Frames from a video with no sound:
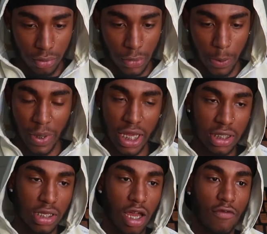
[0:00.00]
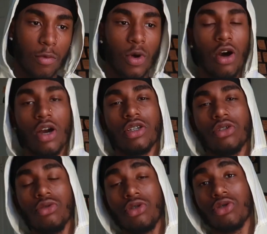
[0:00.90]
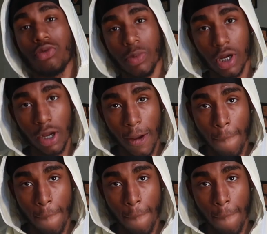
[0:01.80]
the biggest thing of them all is YouTube, bro.